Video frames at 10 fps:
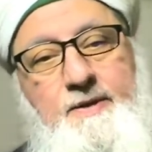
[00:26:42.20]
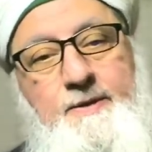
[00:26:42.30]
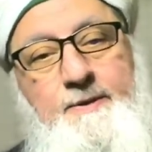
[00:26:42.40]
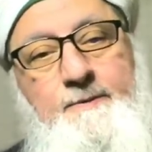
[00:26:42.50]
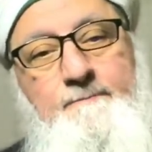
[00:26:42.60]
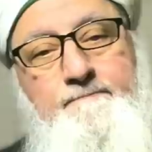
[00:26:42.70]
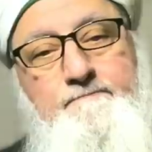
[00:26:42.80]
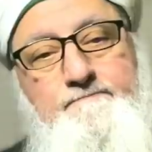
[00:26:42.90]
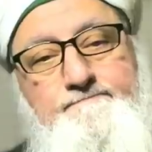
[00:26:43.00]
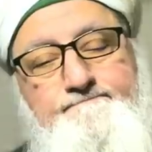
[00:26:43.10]

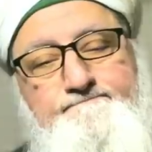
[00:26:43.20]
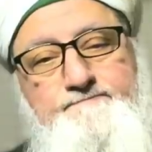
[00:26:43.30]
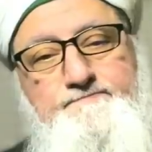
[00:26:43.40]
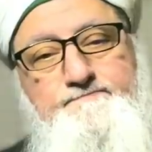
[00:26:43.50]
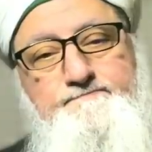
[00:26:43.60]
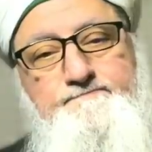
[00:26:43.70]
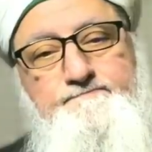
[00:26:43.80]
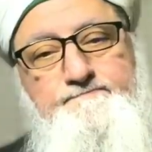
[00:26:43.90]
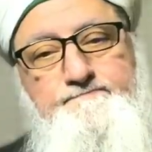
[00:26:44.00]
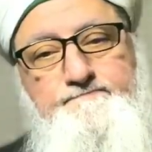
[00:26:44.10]

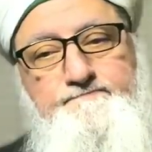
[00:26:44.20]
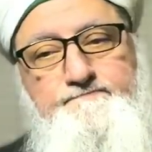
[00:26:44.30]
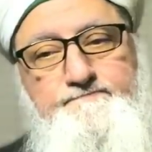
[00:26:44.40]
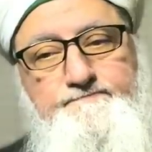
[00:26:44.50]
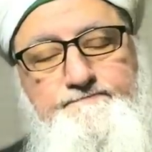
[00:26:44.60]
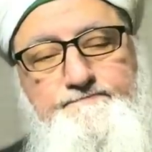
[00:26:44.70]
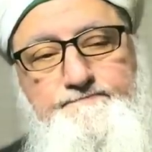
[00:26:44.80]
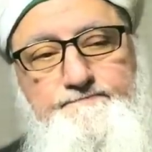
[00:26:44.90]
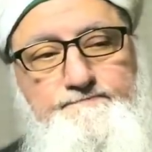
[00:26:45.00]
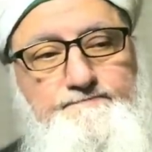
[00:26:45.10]

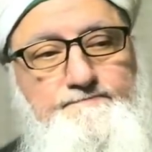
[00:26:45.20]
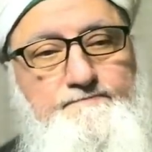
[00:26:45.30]
(silence)